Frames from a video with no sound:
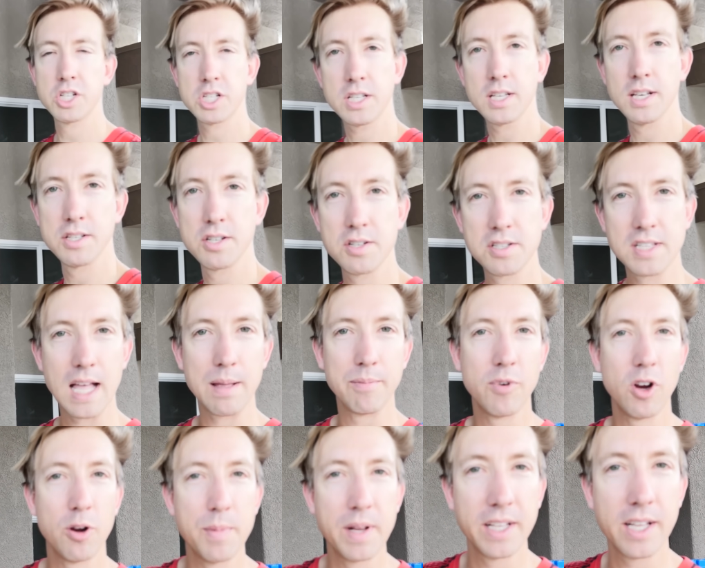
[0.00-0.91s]
Just because there's not
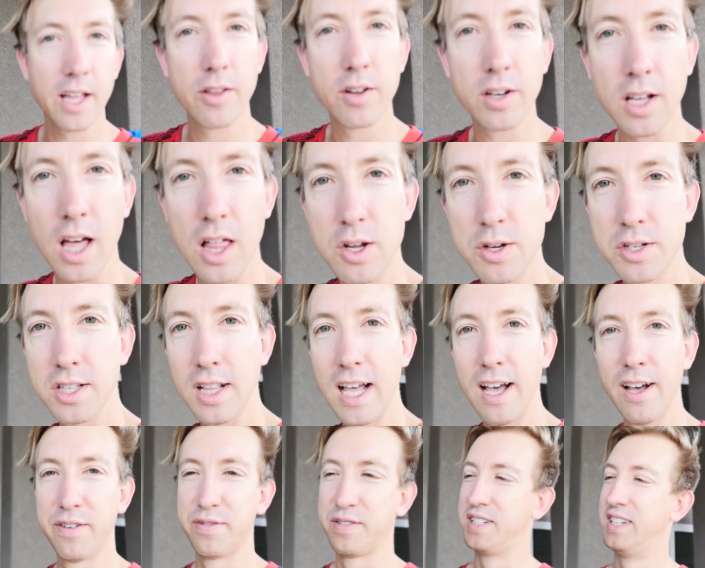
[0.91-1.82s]
very many other colors
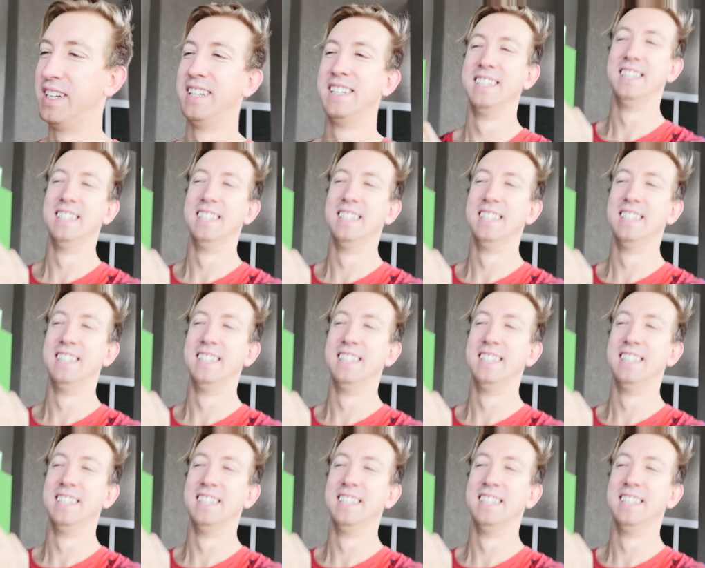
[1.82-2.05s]
left.